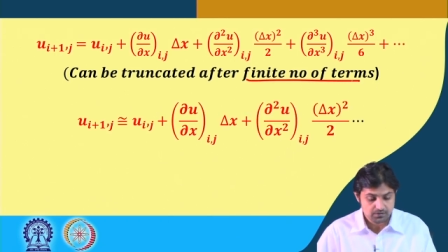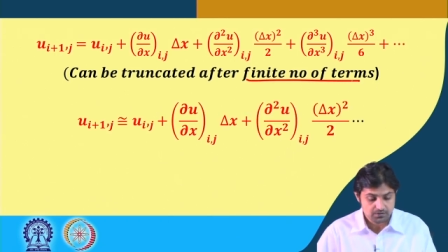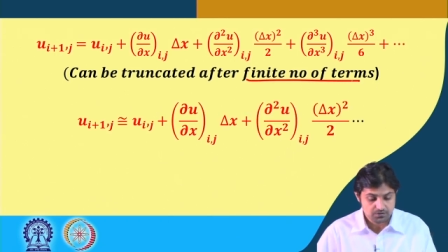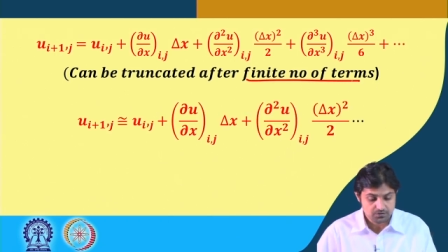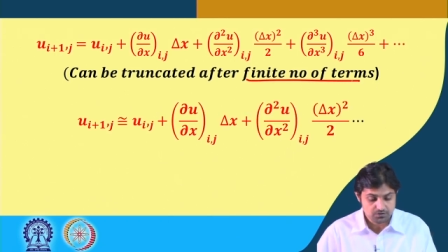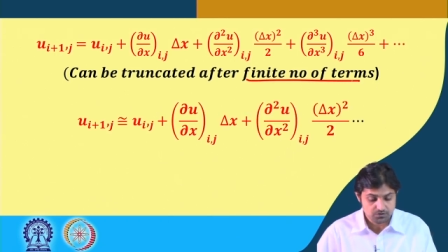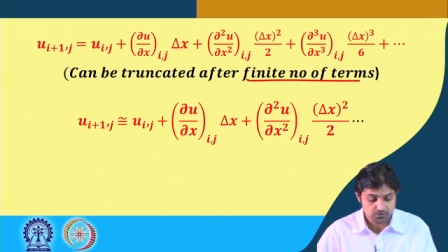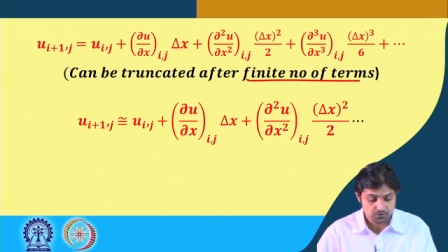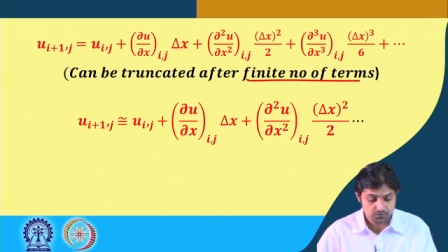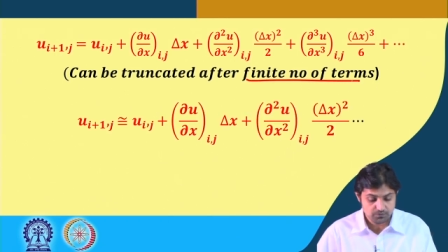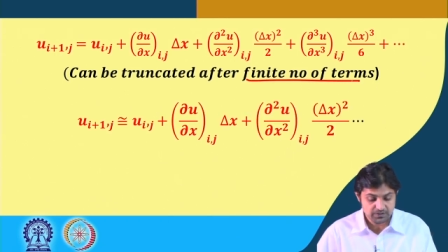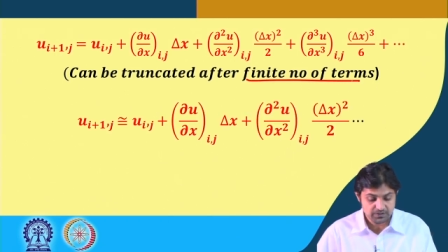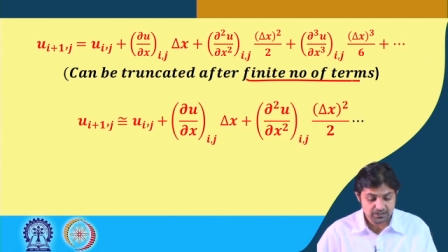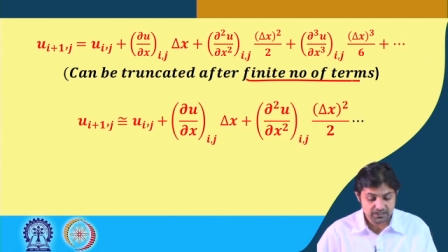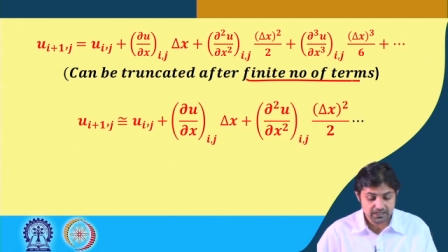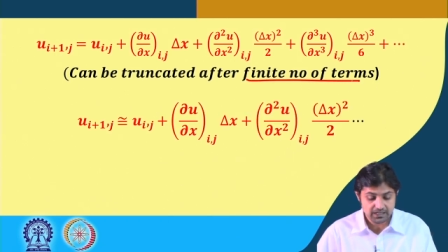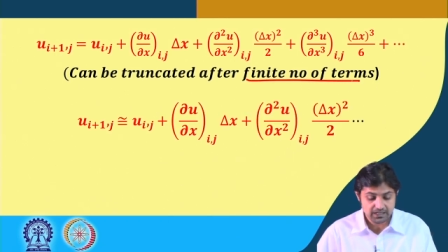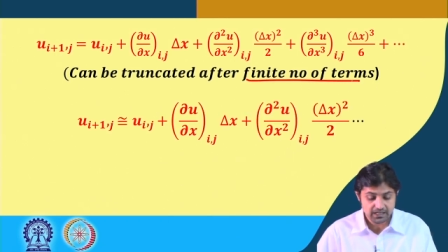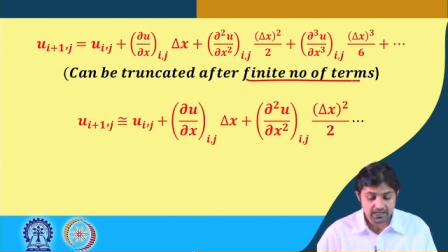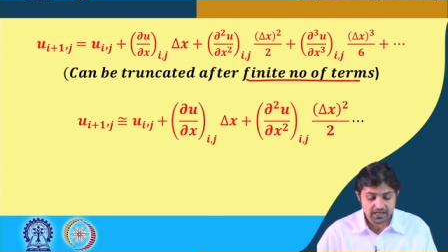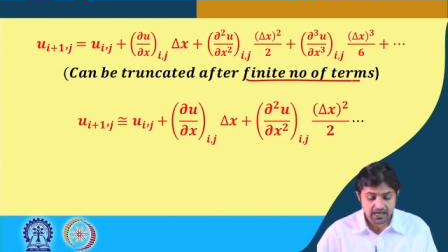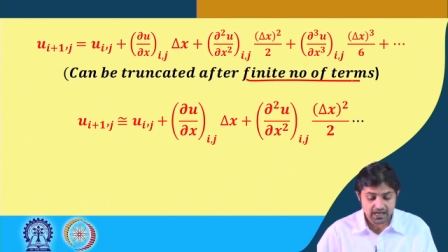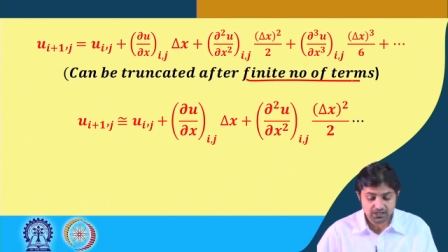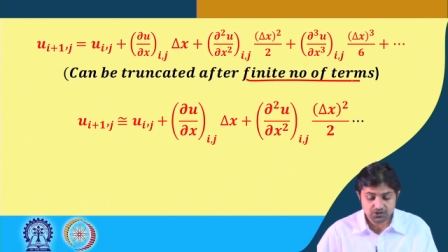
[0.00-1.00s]
So, we
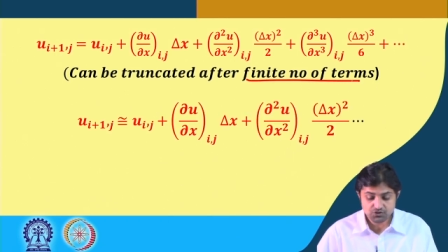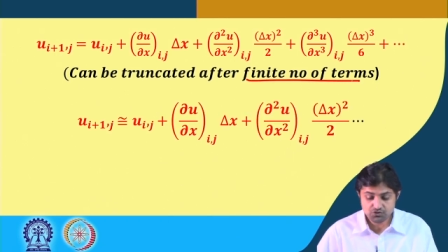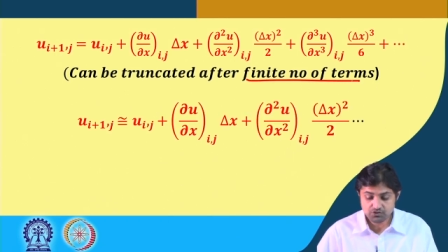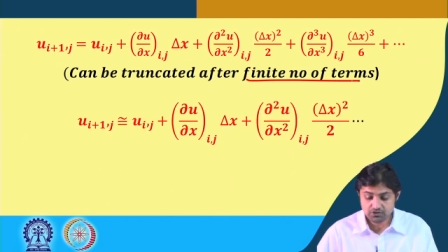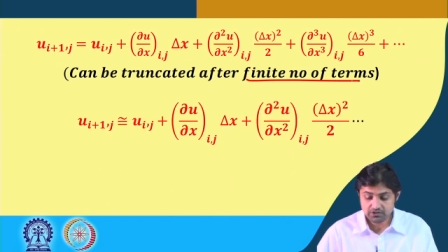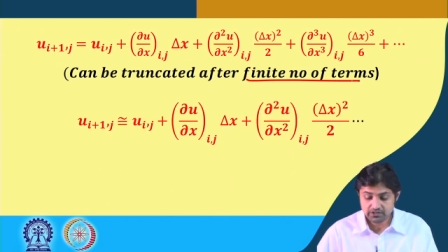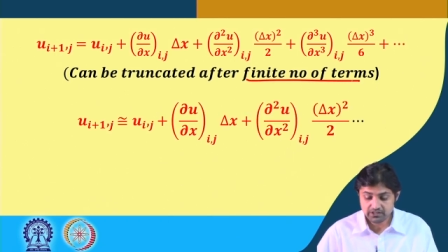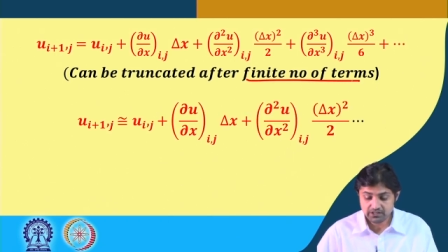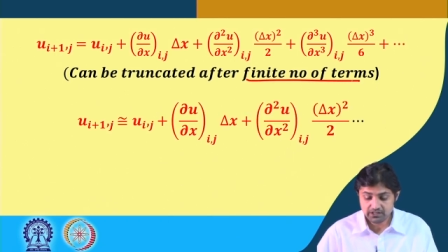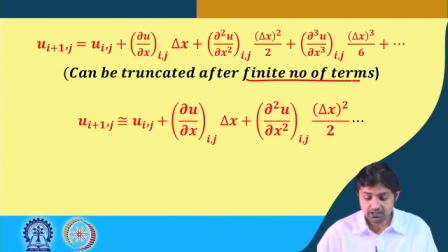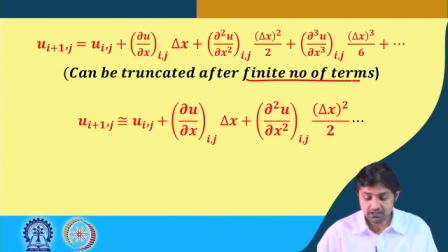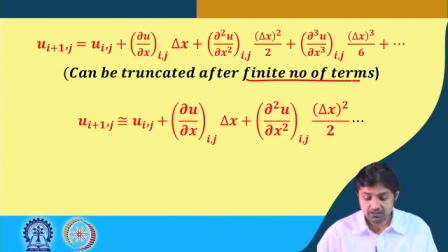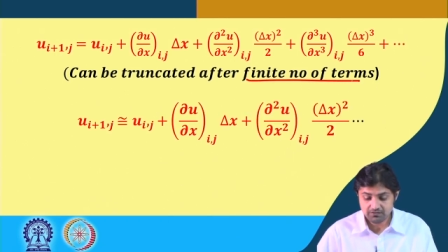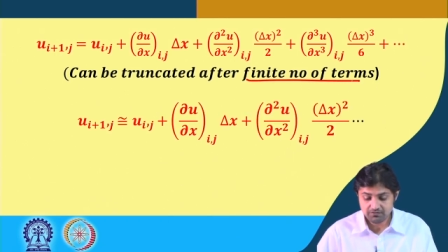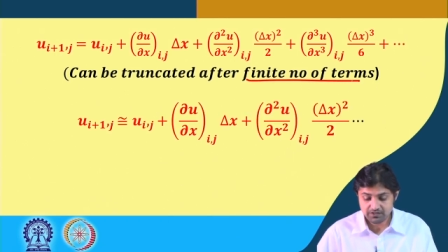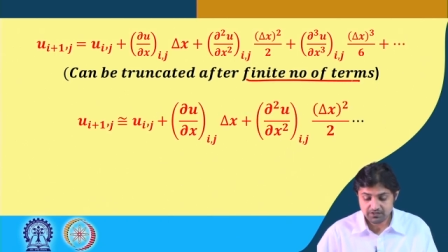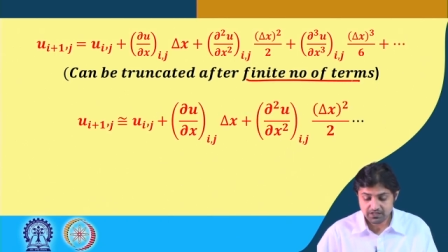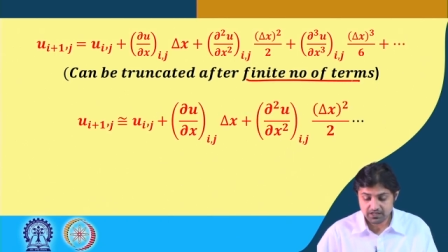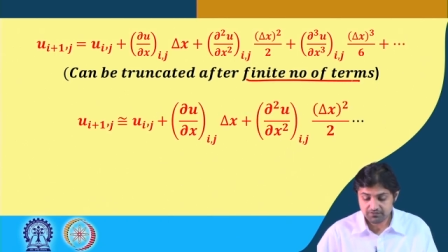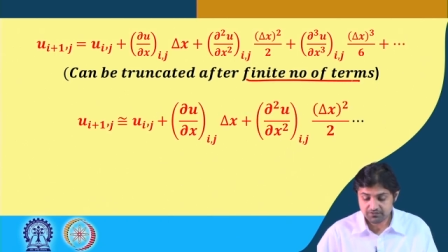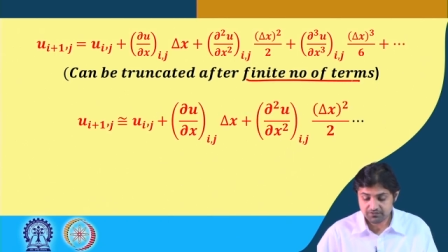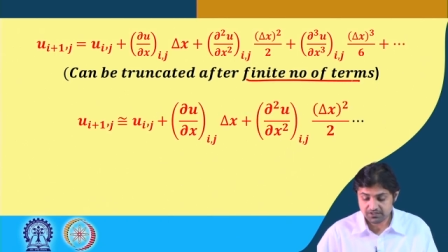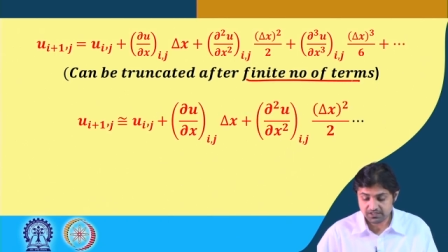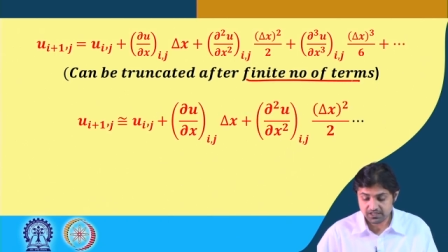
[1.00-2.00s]
can actually we
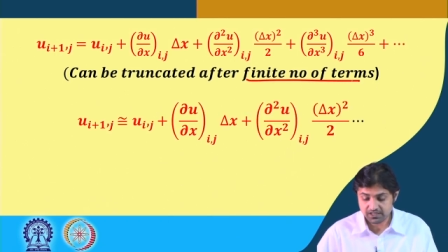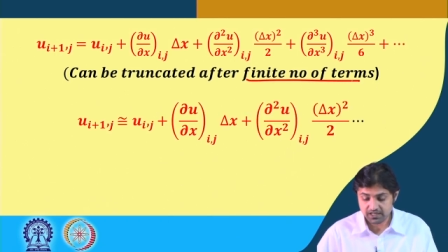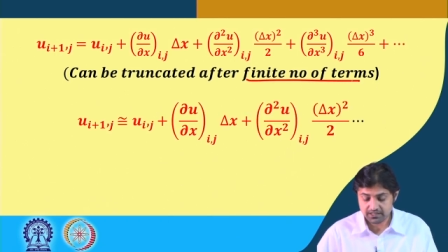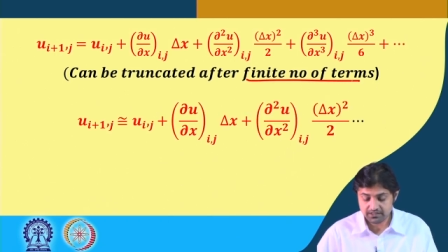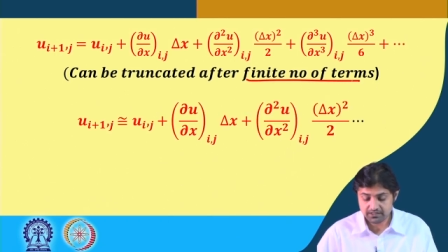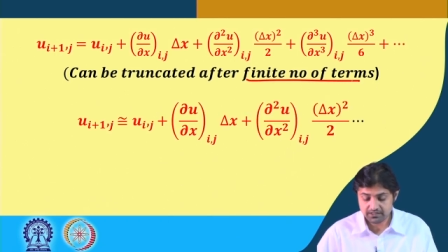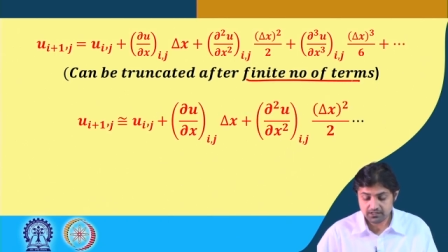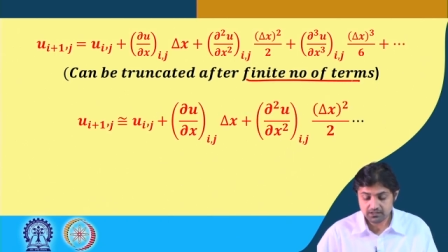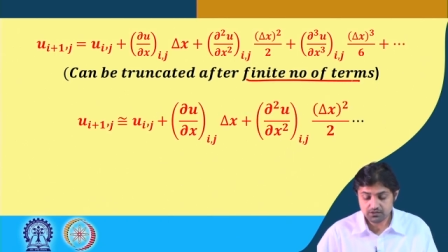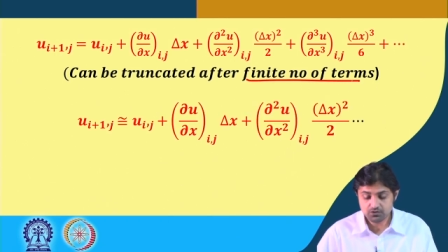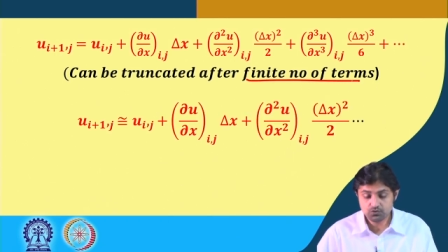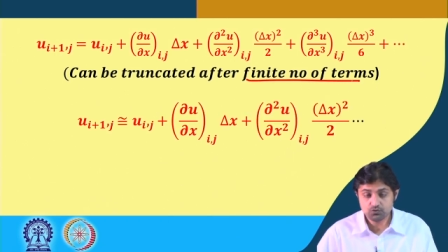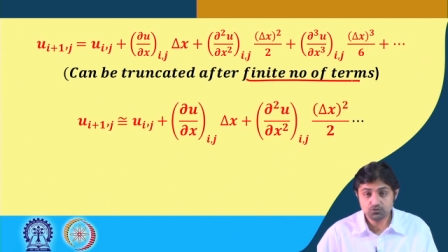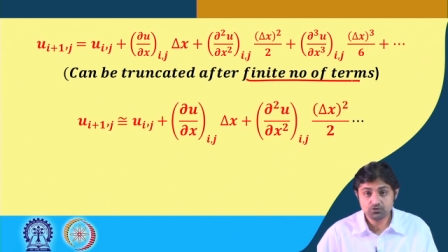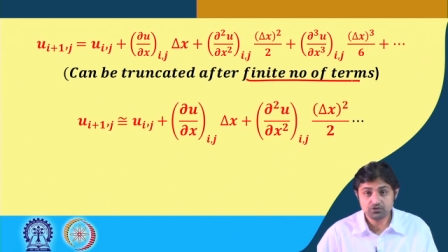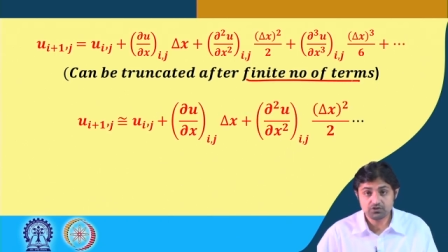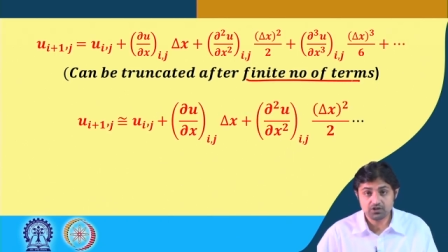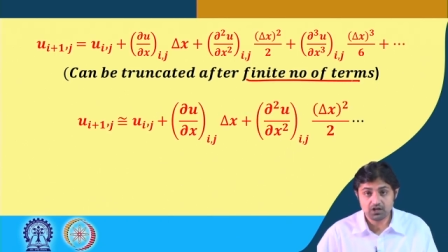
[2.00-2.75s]
have decided to